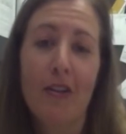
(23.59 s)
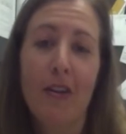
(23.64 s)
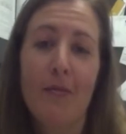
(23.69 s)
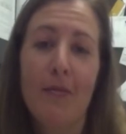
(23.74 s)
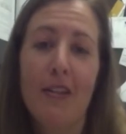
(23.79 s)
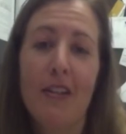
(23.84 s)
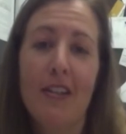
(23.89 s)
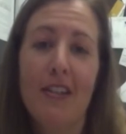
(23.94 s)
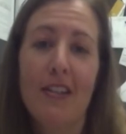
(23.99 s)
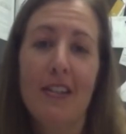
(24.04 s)
I'm
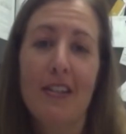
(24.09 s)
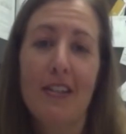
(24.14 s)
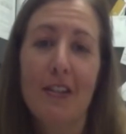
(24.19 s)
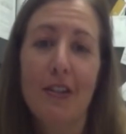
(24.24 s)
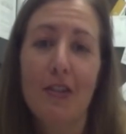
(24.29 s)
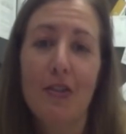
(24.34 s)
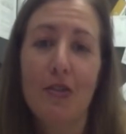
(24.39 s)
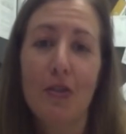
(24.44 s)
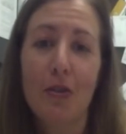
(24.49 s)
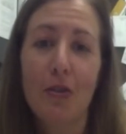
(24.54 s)
the Assistant
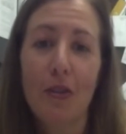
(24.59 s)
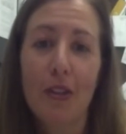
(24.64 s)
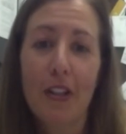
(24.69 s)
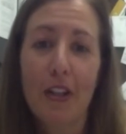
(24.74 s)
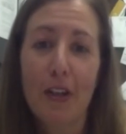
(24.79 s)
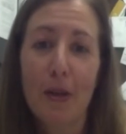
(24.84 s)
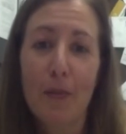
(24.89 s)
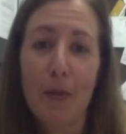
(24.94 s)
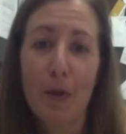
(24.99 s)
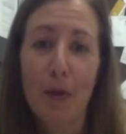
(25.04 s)
Controller
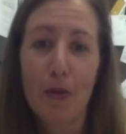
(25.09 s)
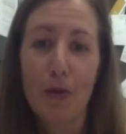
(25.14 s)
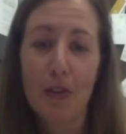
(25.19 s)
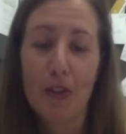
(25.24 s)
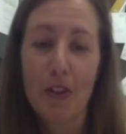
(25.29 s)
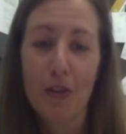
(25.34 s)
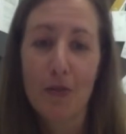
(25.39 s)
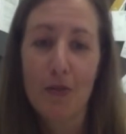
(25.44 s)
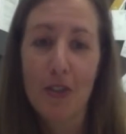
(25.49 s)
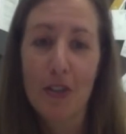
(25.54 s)
here at Boca
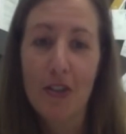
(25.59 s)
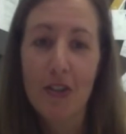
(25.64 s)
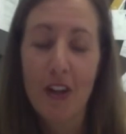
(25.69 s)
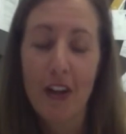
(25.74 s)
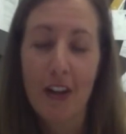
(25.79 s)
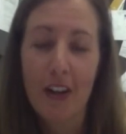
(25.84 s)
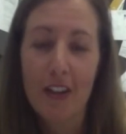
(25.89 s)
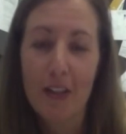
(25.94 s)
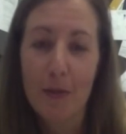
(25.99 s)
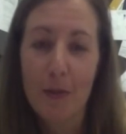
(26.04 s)
Raton Regional
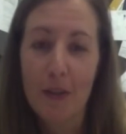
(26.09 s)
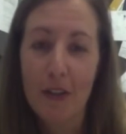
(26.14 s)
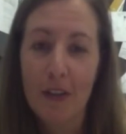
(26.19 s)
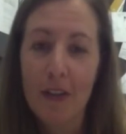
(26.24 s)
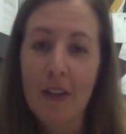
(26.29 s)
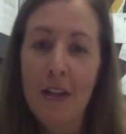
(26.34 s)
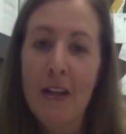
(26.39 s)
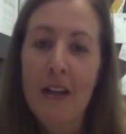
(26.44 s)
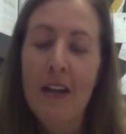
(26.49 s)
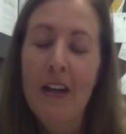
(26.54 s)

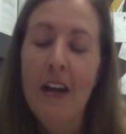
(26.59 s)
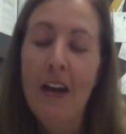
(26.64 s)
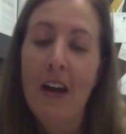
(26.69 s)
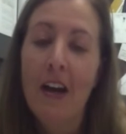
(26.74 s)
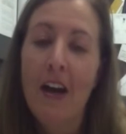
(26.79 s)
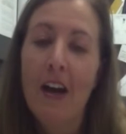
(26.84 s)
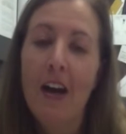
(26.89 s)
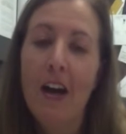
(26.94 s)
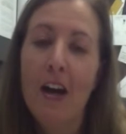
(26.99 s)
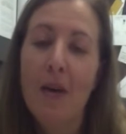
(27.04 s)
Hospital.
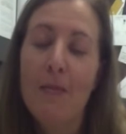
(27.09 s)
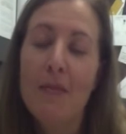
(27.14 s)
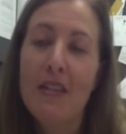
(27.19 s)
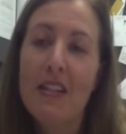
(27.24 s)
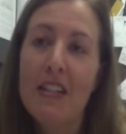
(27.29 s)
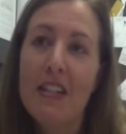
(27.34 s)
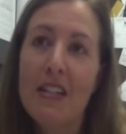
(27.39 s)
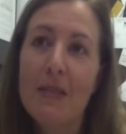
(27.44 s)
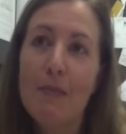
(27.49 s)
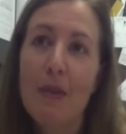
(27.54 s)

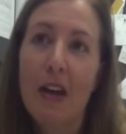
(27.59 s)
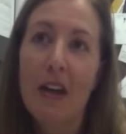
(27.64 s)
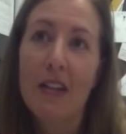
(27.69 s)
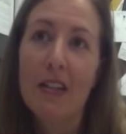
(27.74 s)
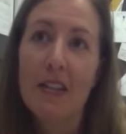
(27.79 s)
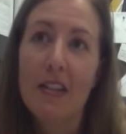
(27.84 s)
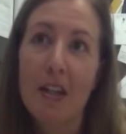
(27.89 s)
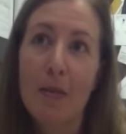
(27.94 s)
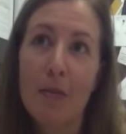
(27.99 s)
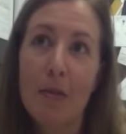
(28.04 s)
This
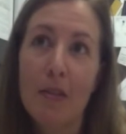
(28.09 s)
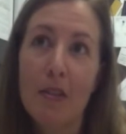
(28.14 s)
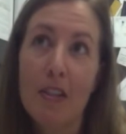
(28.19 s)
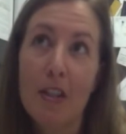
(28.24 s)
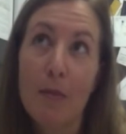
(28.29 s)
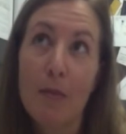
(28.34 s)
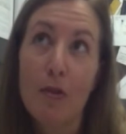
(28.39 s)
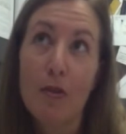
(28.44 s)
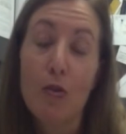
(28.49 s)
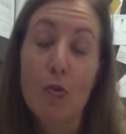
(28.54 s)
past summer
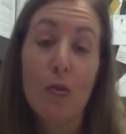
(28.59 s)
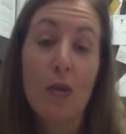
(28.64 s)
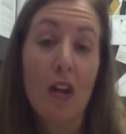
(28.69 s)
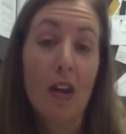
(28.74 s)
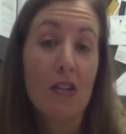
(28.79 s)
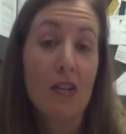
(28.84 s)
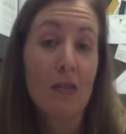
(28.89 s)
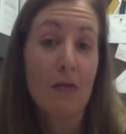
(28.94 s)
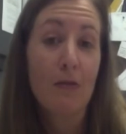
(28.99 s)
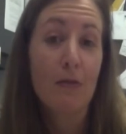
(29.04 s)

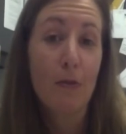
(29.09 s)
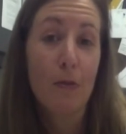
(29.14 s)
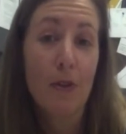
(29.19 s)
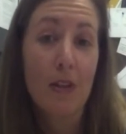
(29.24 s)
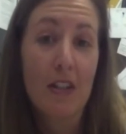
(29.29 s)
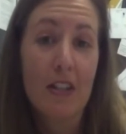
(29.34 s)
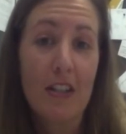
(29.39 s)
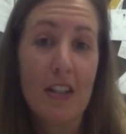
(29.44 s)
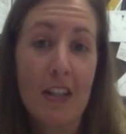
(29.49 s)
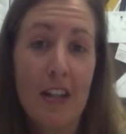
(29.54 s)

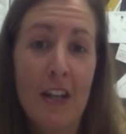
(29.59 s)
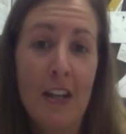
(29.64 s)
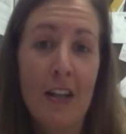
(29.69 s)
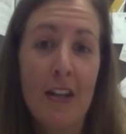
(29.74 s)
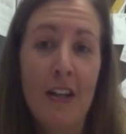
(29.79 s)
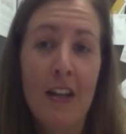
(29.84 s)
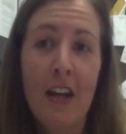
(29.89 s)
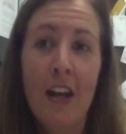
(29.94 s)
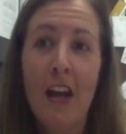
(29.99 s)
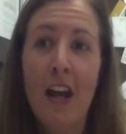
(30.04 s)

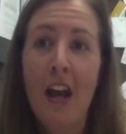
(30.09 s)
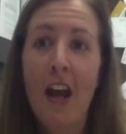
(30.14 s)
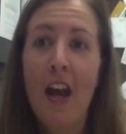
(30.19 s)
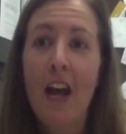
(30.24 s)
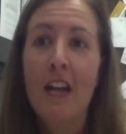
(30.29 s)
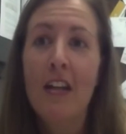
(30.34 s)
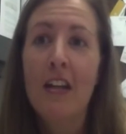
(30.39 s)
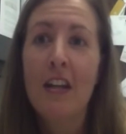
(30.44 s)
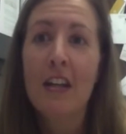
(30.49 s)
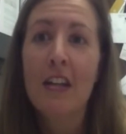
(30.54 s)
2014,
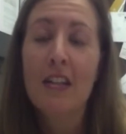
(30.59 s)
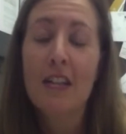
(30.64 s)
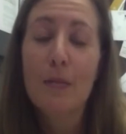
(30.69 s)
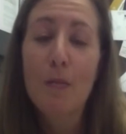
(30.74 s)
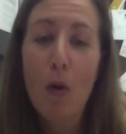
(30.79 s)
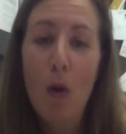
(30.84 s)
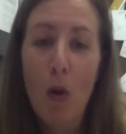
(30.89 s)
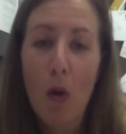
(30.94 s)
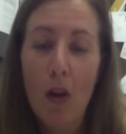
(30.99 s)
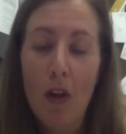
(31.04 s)
Nick
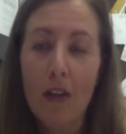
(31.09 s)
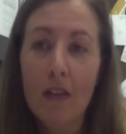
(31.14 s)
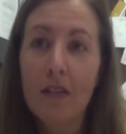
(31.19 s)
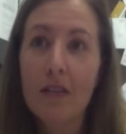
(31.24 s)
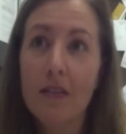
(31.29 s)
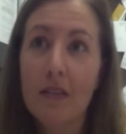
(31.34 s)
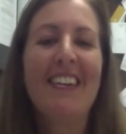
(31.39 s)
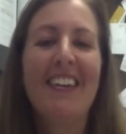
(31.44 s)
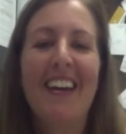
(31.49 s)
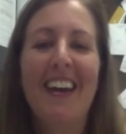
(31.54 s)
Sapola
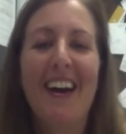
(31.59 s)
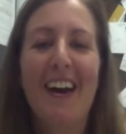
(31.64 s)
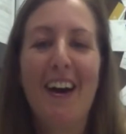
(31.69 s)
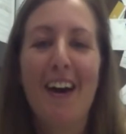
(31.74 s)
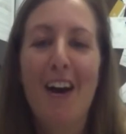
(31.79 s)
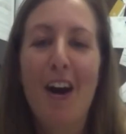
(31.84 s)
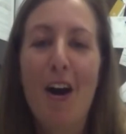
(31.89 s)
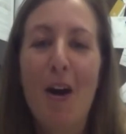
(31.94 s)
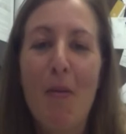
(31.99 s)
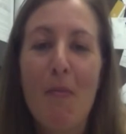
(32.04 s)

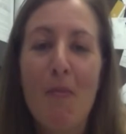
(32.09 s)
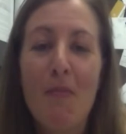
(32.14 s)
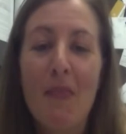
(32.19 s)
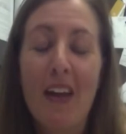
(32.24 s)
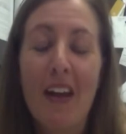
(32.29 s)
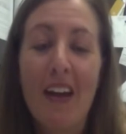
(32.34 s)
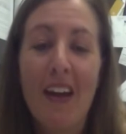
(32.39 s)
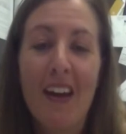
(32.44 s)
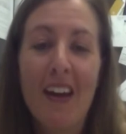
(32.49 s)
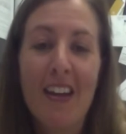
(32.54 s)

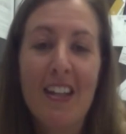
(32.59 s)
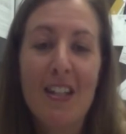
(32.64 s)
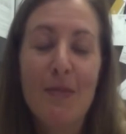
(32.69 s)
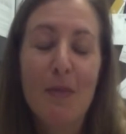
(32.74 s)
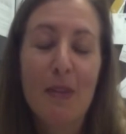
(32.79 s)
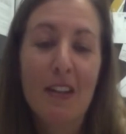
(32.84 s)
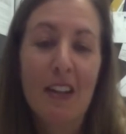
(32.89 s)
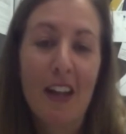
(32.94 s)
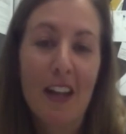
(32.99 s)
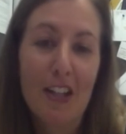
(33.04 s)
has
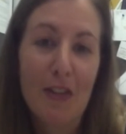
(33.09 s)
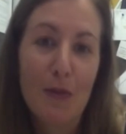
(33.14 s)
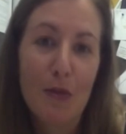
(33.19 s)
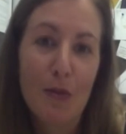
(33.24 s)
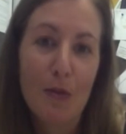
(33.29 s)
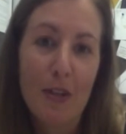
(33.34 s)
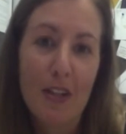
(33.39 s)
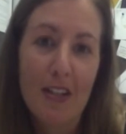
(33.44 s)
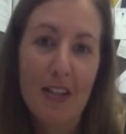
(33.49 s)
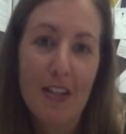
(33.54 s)
spent the last 4
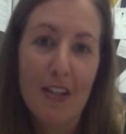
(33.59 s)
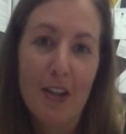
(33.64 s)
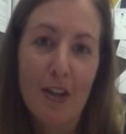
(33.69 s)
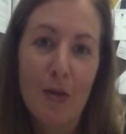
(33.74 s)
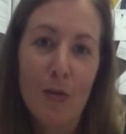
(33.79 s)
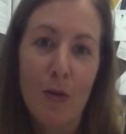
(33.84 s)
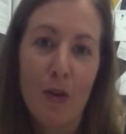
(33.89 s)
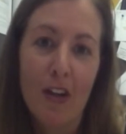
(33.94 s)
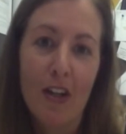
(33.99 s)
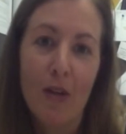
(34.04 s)
weeks
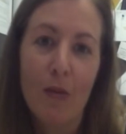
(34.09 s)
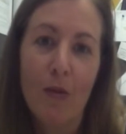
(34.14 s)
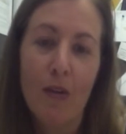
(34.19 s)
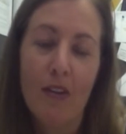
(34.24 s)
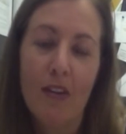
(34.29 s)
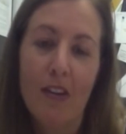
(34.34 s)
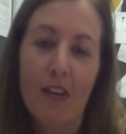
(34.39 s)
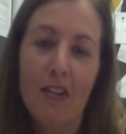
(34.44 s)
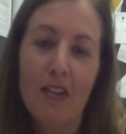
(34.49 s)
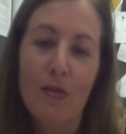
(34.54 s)
here working
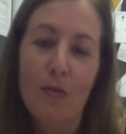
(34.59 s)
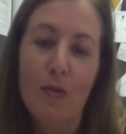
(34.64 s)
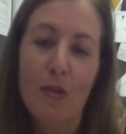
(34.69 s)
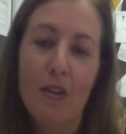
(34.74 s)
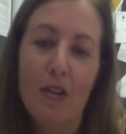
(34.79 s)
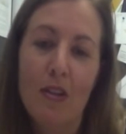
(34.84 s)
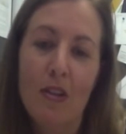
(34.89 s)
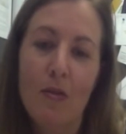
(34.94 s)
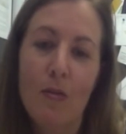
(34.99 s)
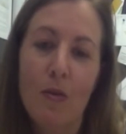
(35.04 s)
with us.
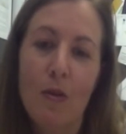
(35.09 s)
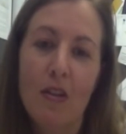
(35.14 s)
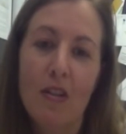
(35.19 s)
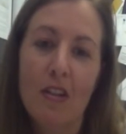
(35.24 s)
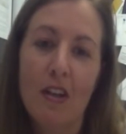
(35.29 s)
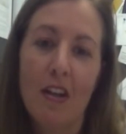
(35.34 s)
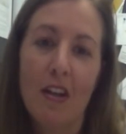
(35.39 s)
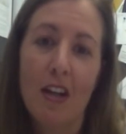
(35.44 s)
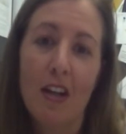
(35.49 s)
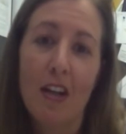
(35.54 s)
We worked
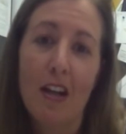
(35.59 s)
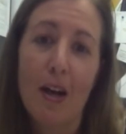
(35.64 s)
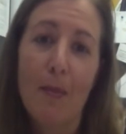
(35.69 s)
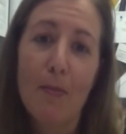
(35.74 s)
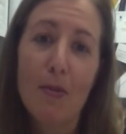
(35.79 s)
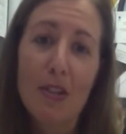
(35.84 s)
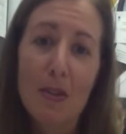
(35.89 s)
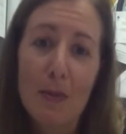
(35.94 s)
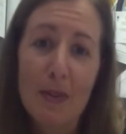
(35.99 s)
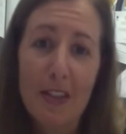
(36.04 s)
on a
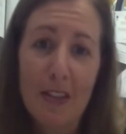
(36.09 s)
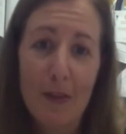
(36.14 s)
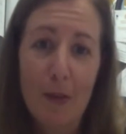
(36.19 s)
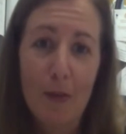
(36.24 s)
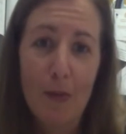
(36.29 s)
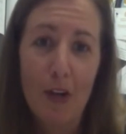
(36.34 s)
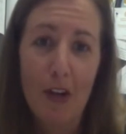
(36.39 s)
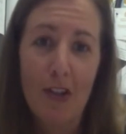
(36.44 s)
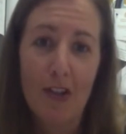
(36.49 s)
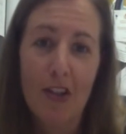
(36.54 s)
couple
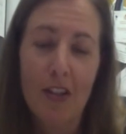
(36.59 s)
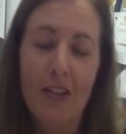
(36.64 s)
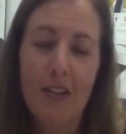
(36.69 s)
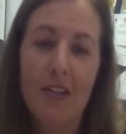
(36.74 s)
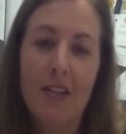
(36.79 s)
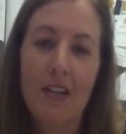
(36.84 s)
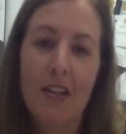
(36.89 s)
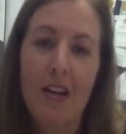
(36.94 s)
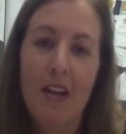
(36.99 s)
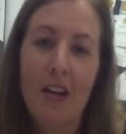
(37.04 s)
specific projects.